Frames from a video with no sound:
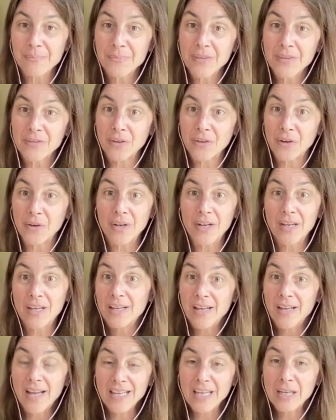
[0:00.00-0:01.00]
So
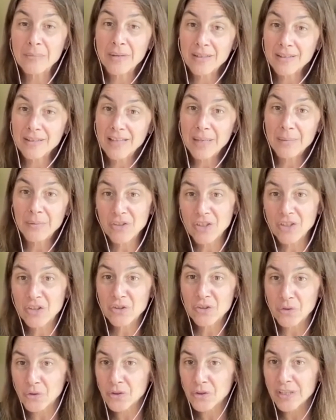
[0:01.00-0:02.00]
I care about climate change
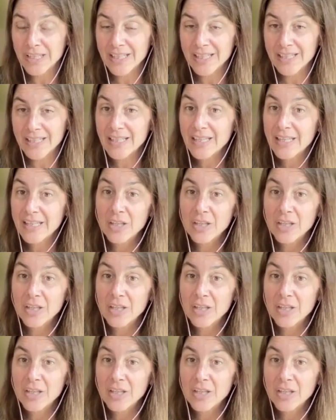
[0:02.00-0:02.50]
in Oregon.